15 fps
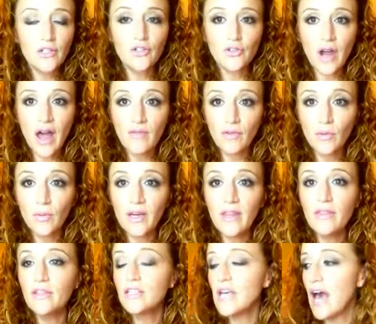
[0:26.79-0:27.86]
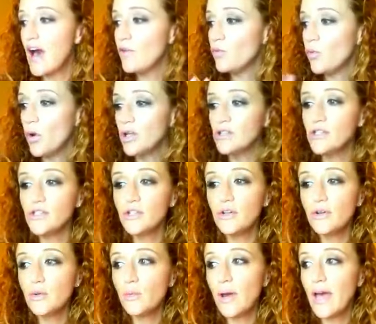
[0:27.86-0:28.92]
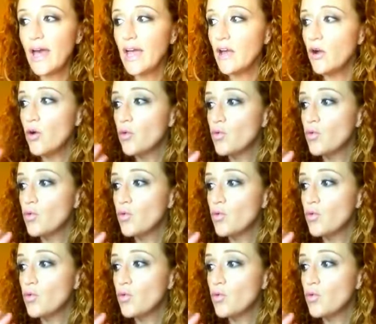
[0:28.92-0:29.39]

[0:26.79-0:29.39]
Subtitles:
to travel with, to have one stowed away,